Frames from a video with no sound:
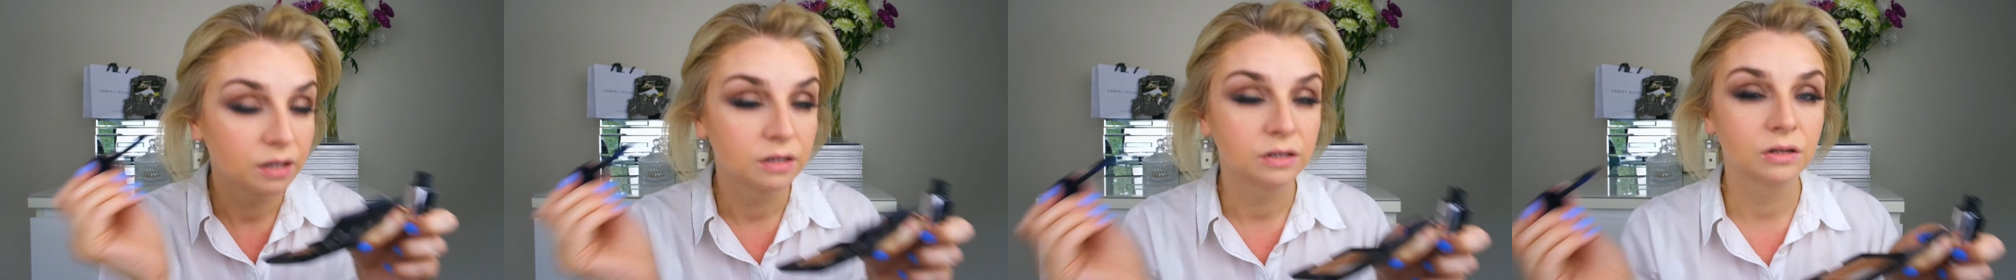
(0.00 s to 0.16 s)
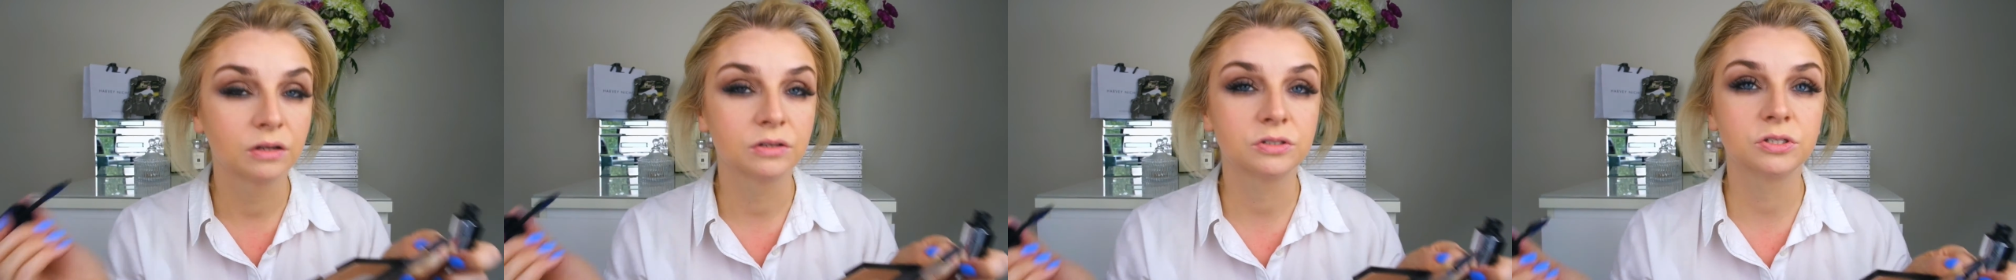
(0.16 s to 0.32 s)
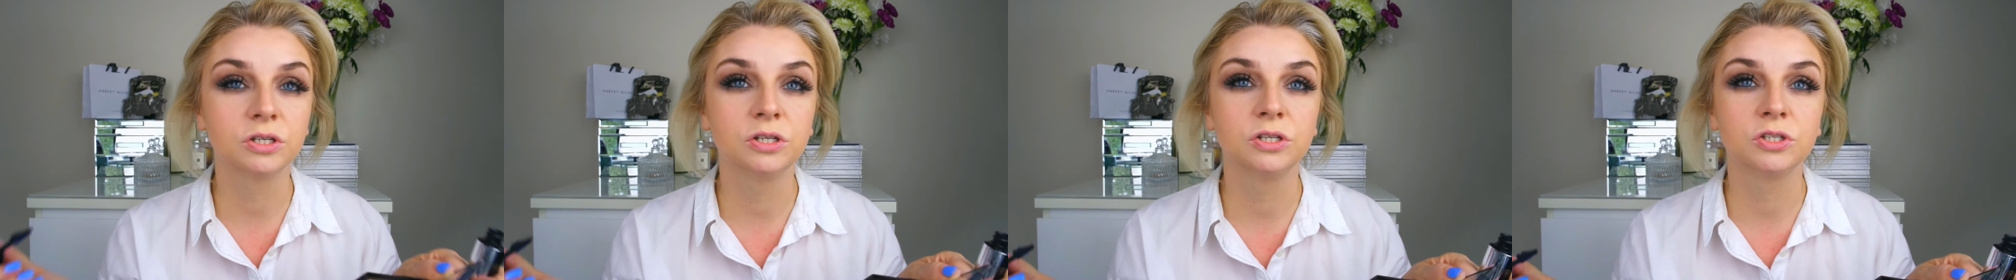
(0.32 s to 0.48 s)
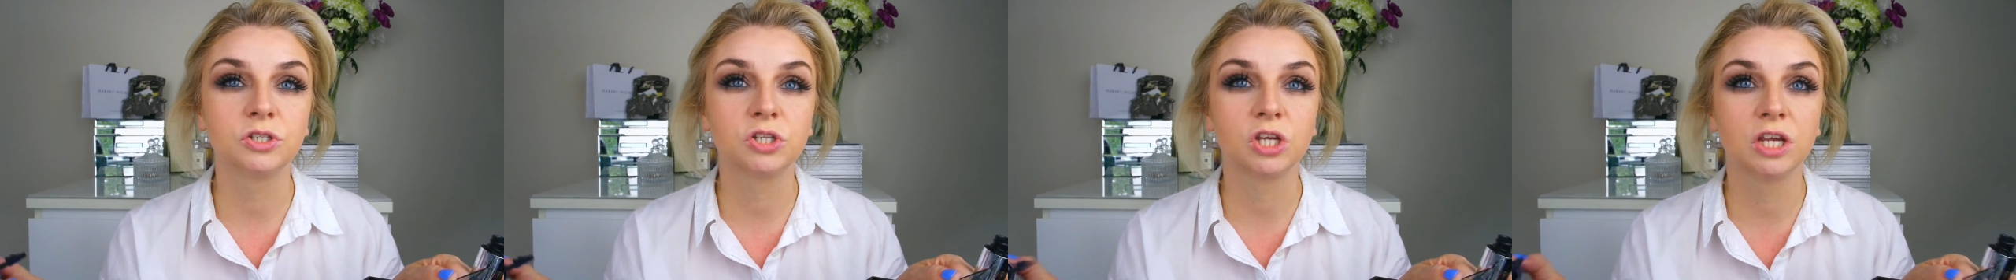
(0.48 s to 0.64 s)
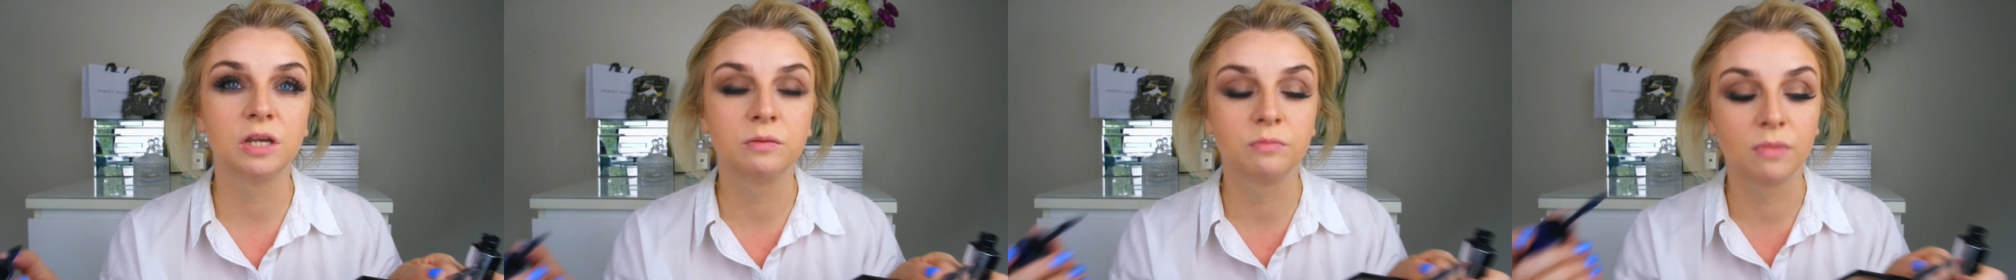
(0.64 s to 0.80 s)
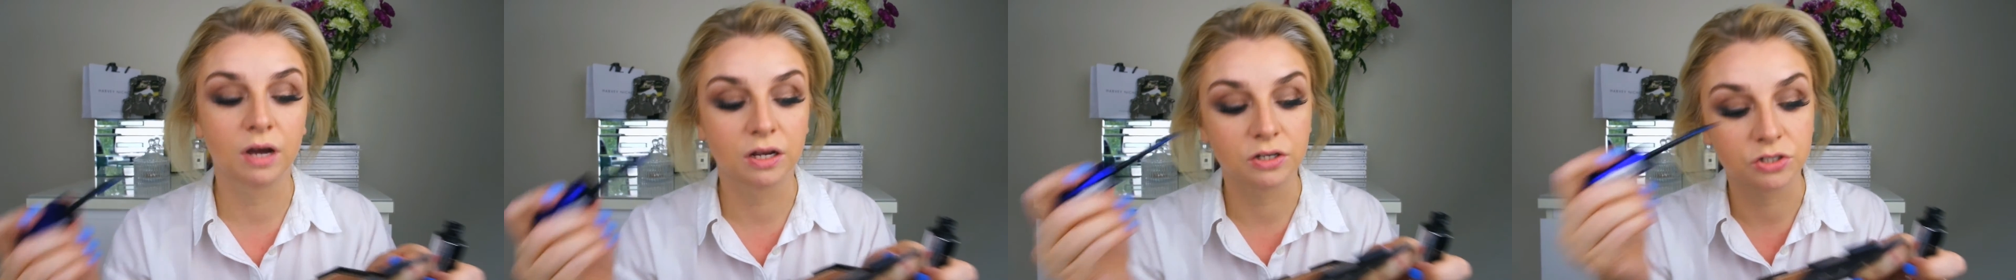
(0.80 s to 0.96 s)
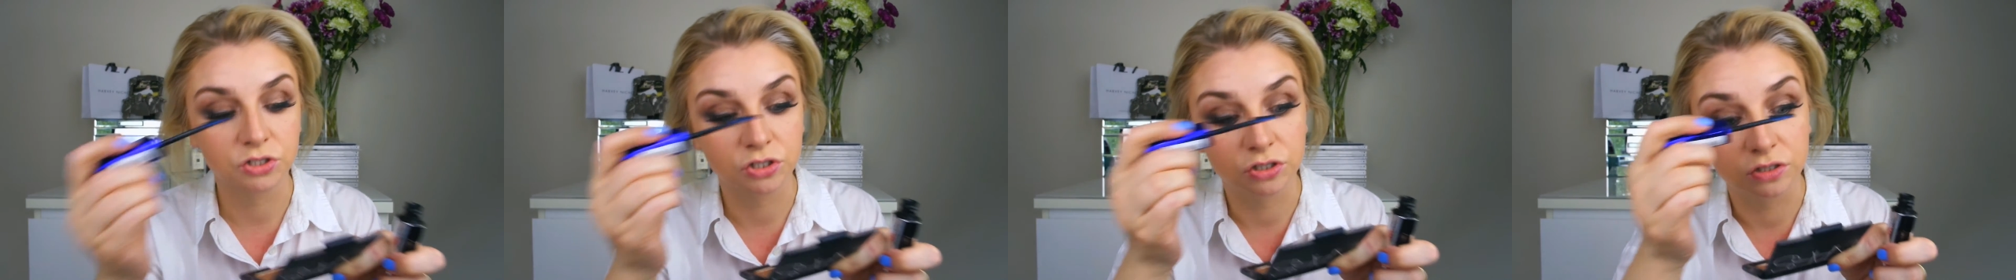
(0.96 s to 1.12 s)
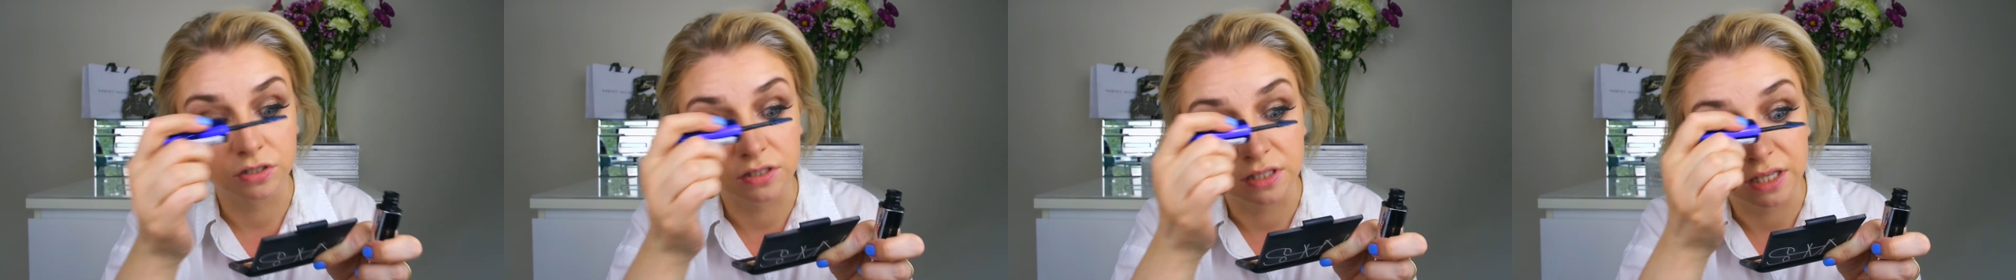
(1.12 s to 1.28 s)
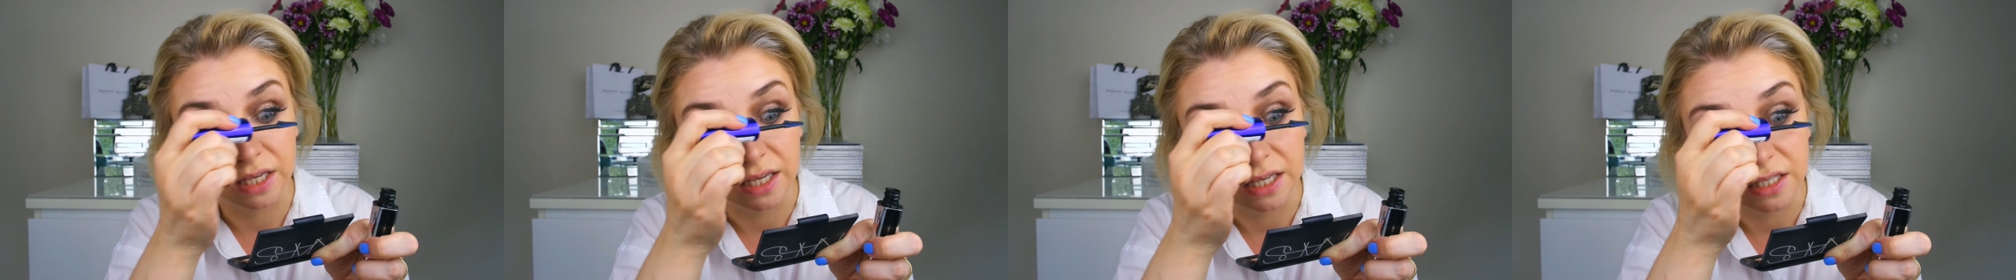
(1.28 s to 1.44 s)
Not doing too much
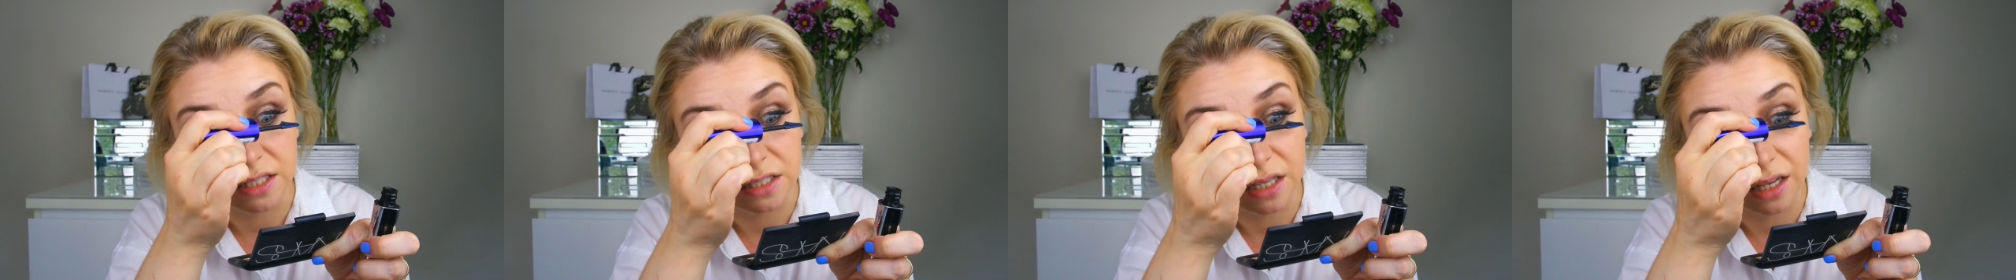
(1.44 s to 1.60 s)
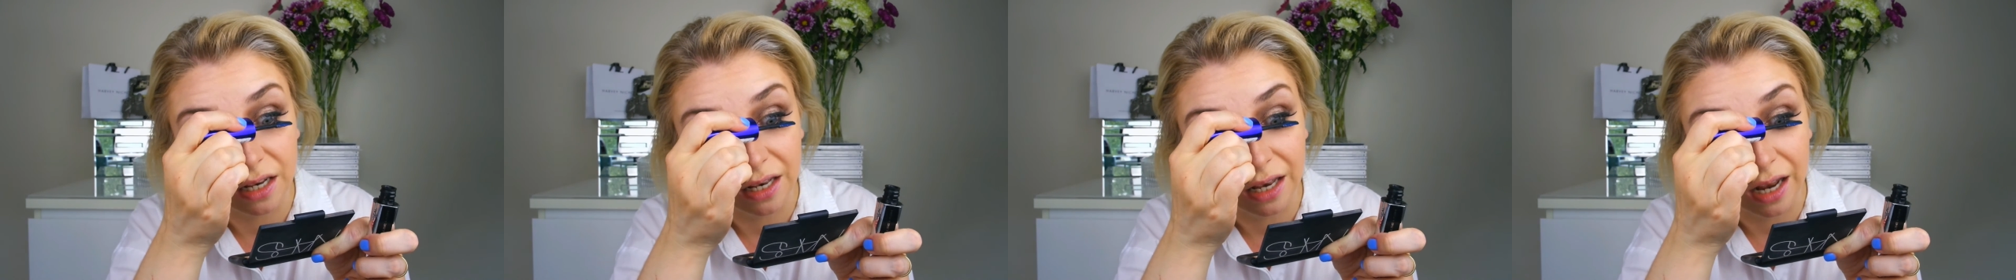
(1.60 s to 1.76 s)
because these